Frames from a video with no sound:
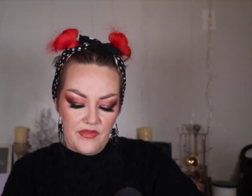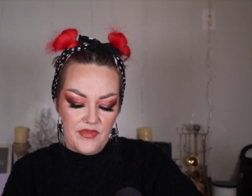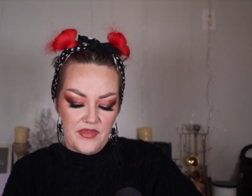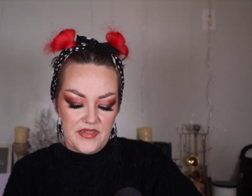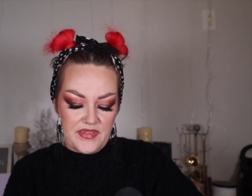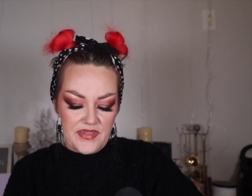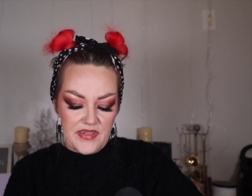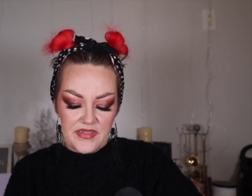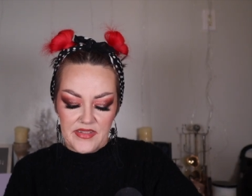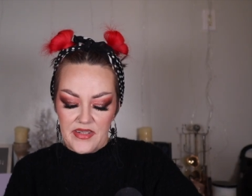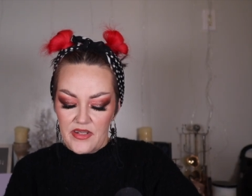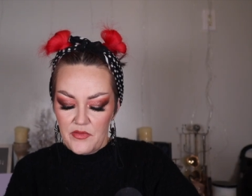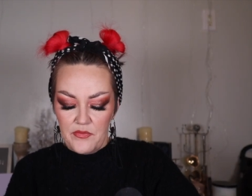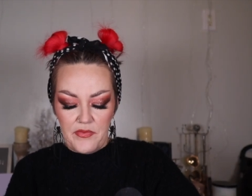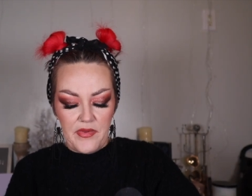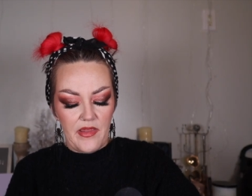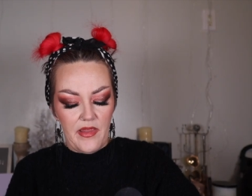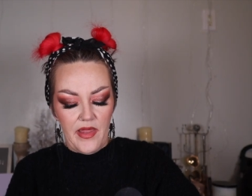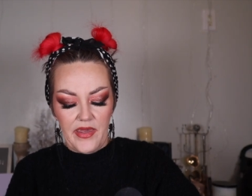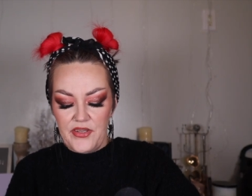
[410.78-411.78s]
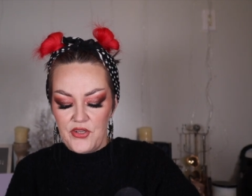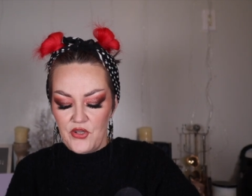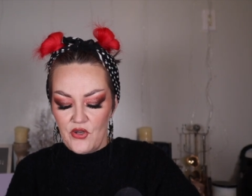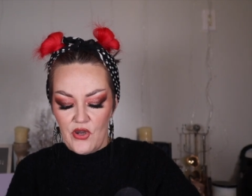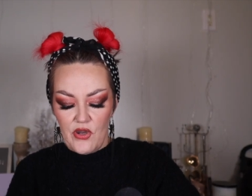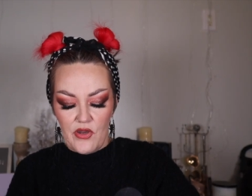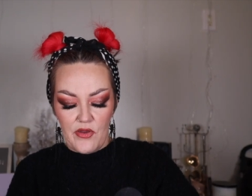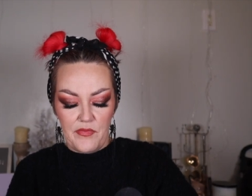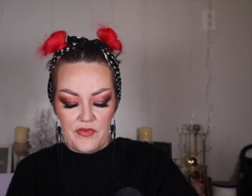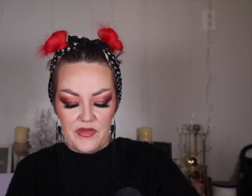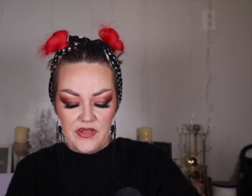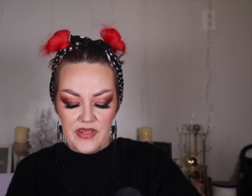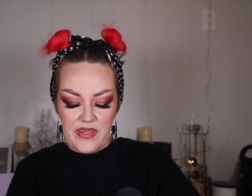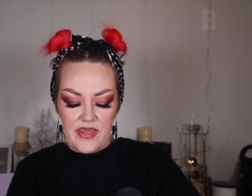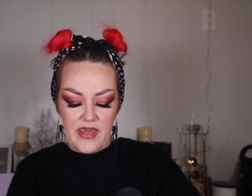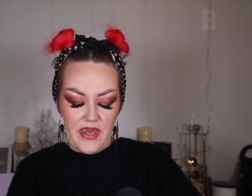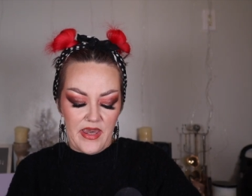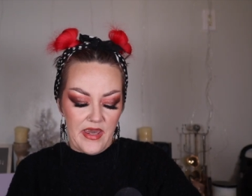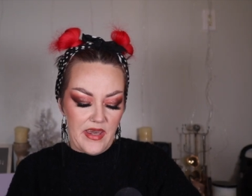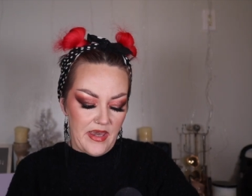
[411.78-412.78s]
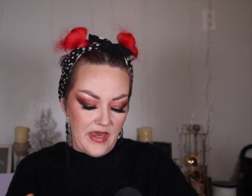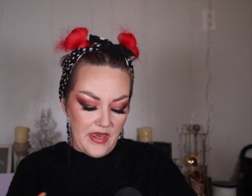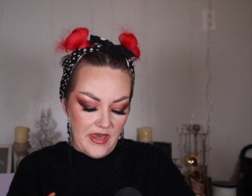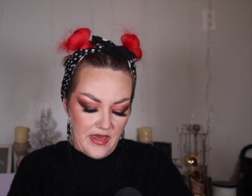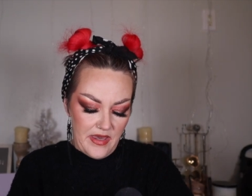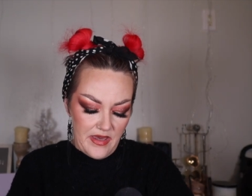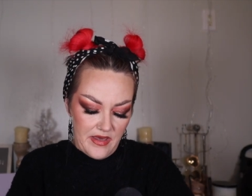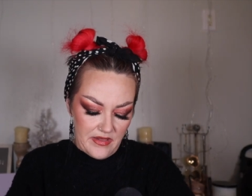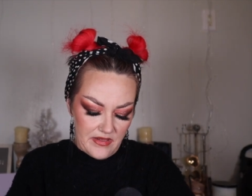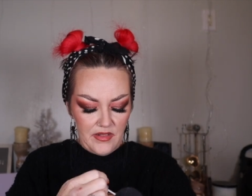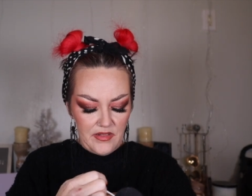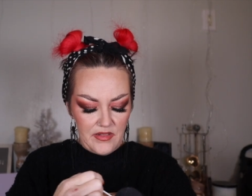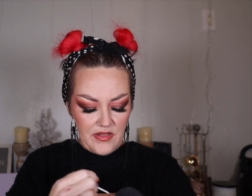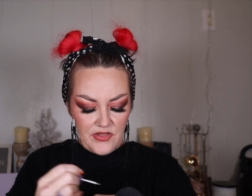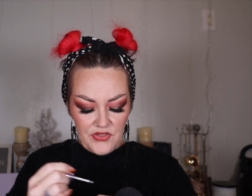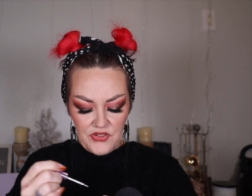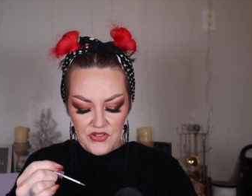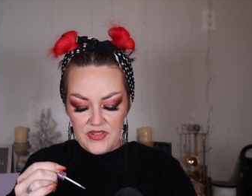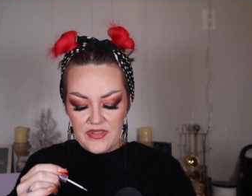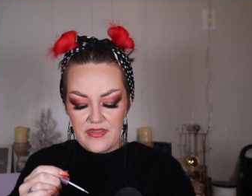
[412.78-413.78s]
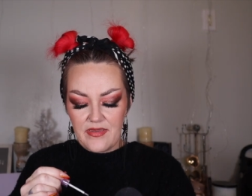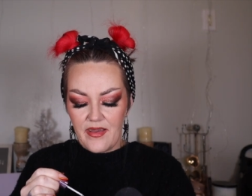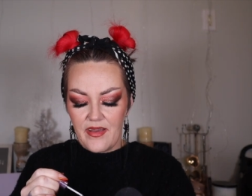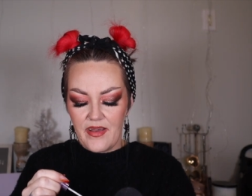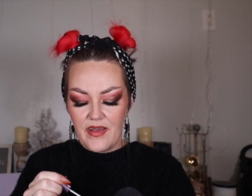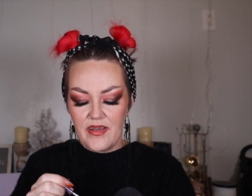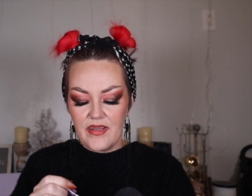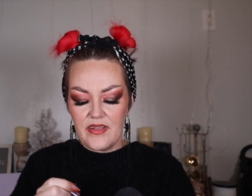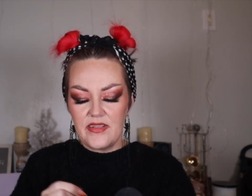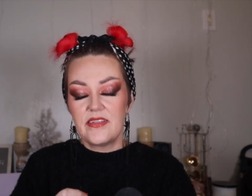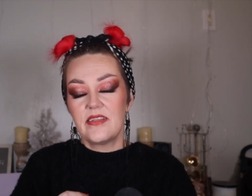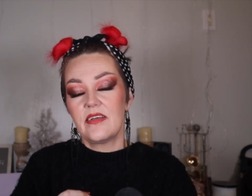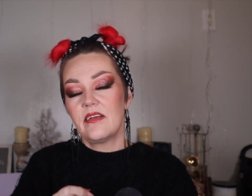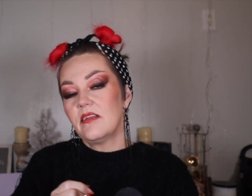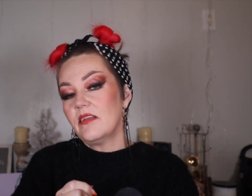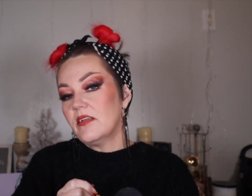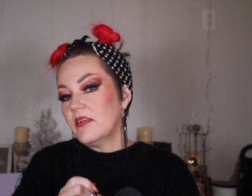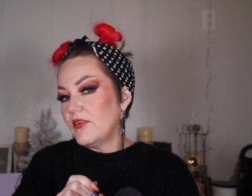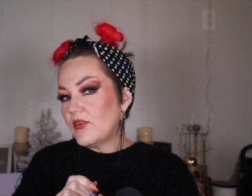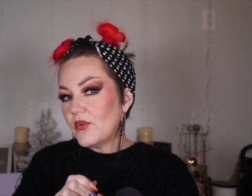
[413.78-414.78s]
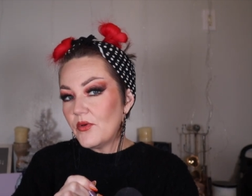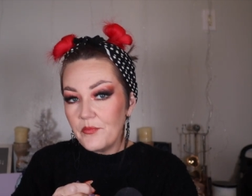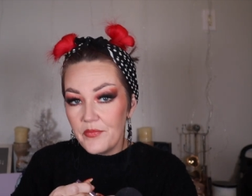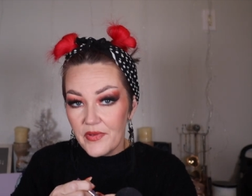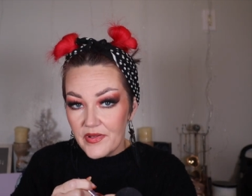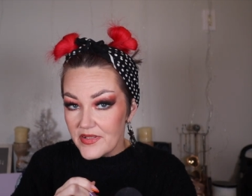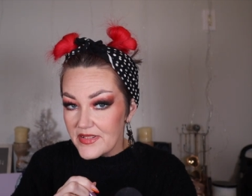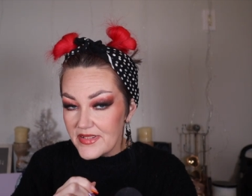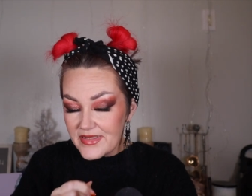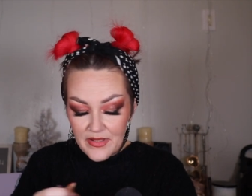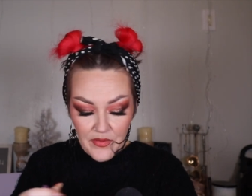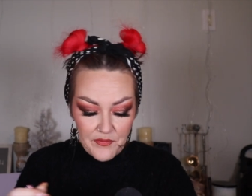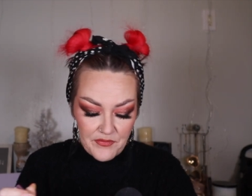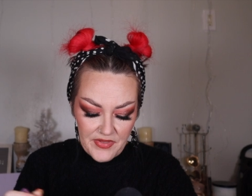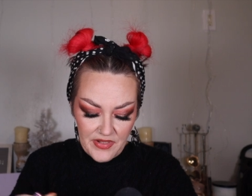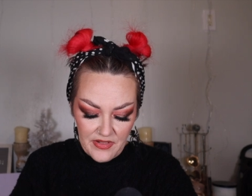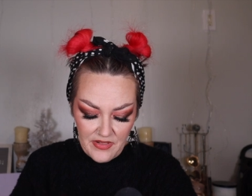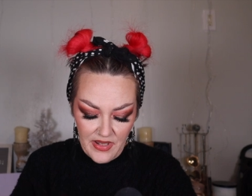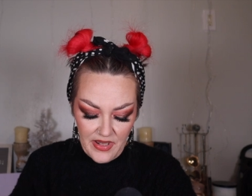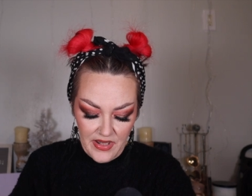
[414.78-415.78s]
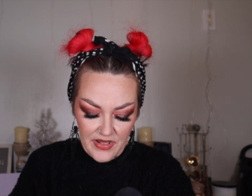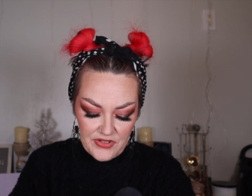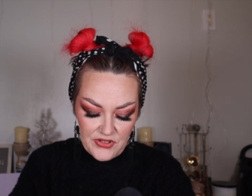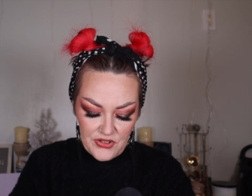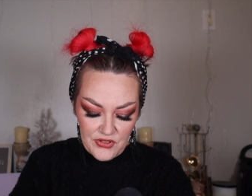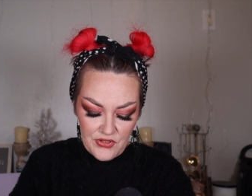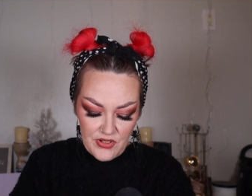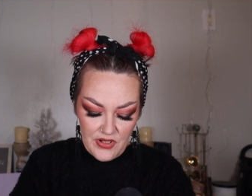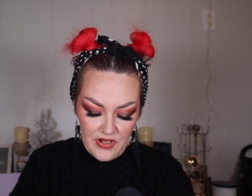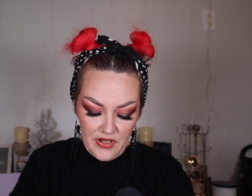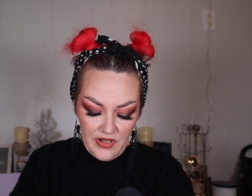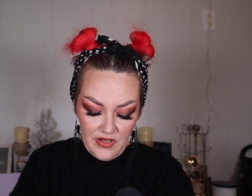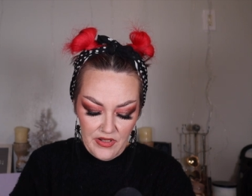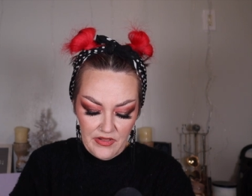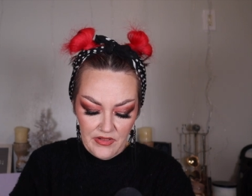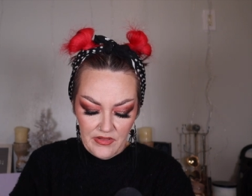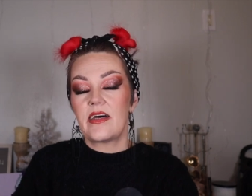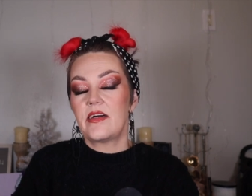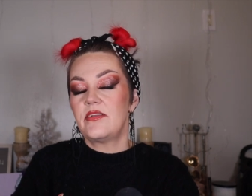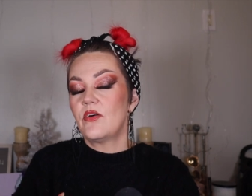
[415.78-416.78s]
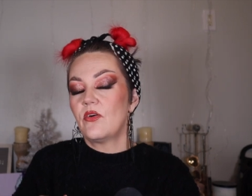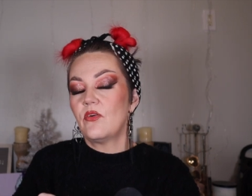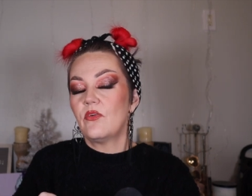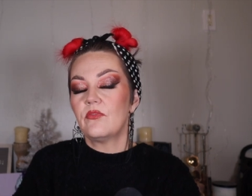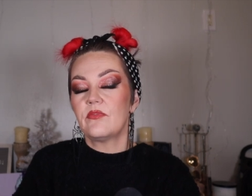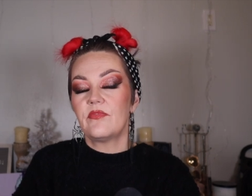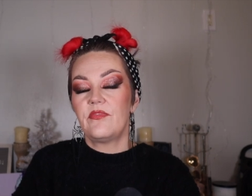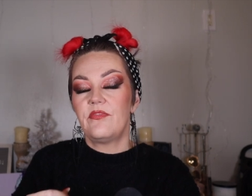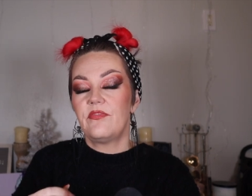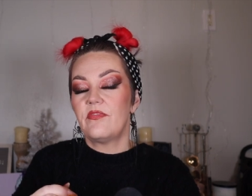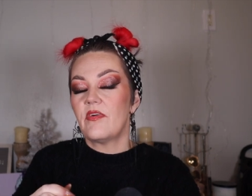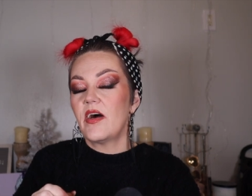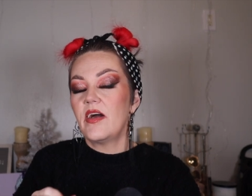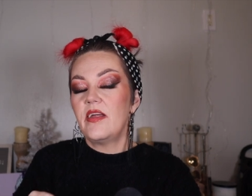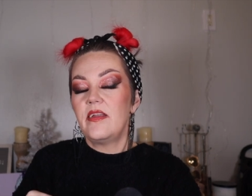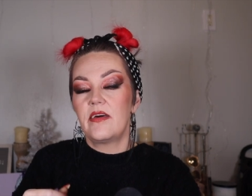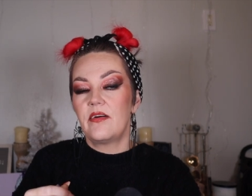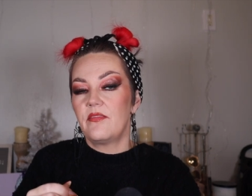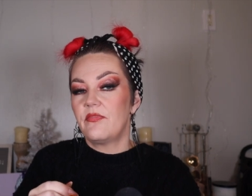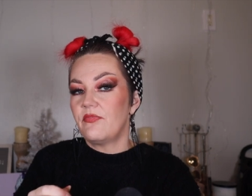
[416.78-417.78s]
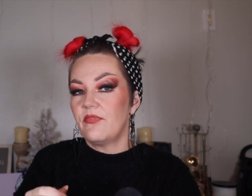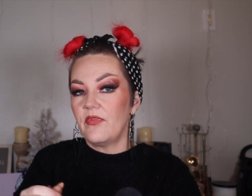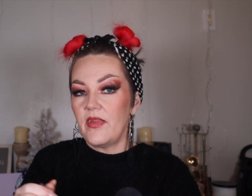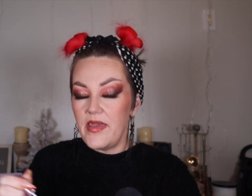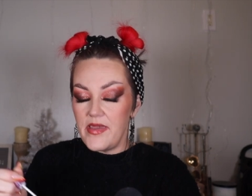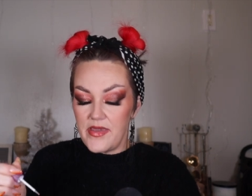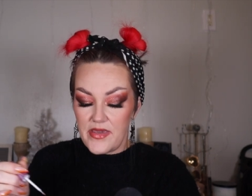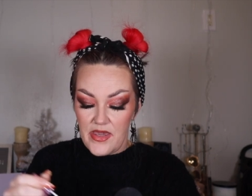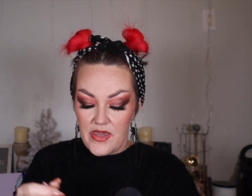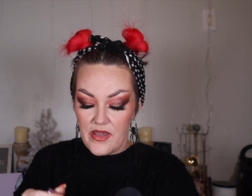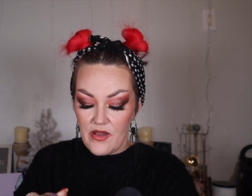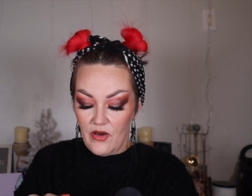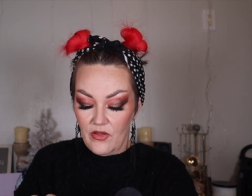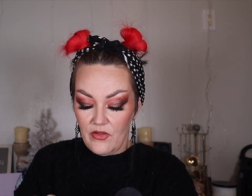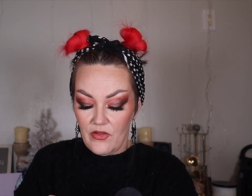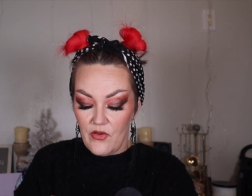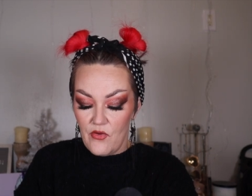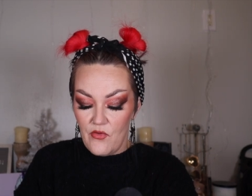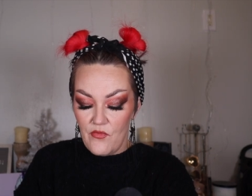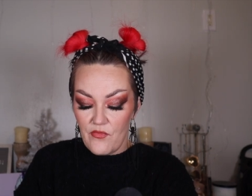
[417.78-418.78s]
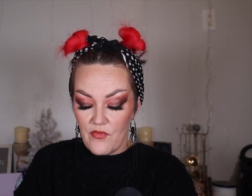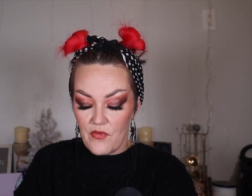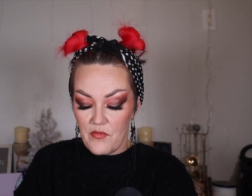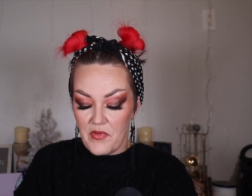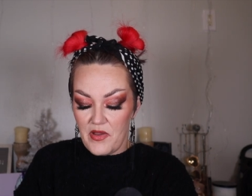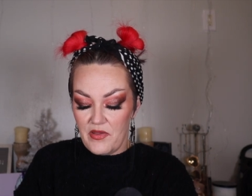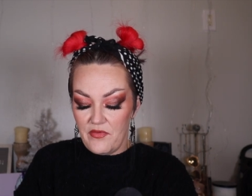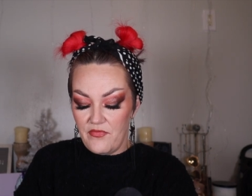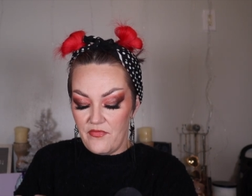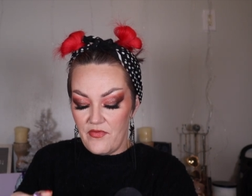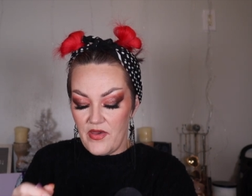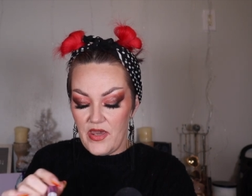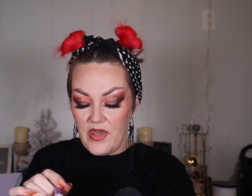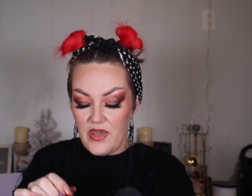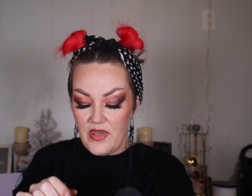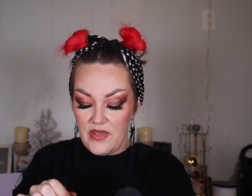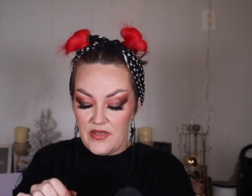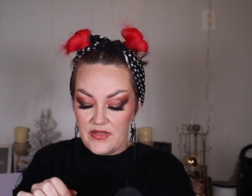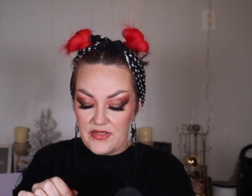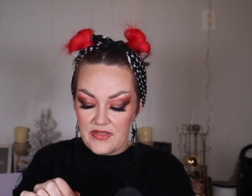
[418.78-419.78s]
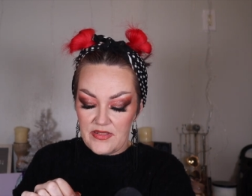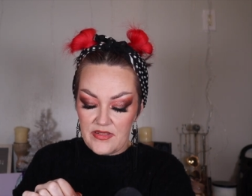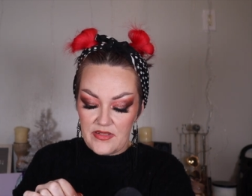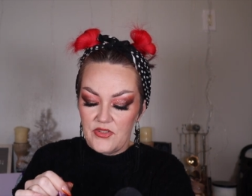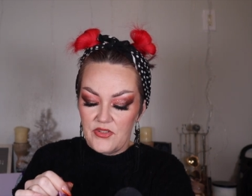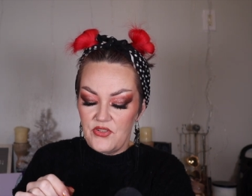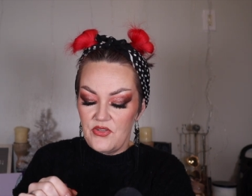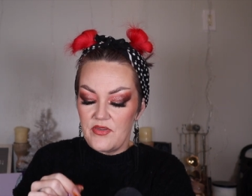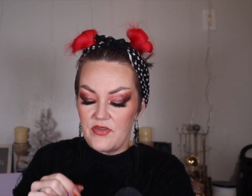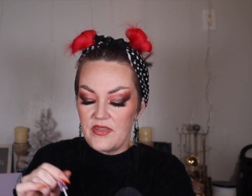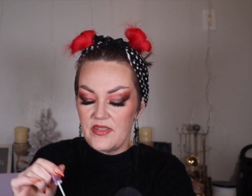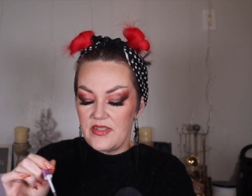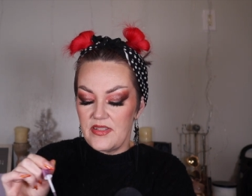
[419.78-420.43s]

This is going to be like your Urban Decay, and it just adds a little bit of something extra. I don't find it flaking all over my face. As you can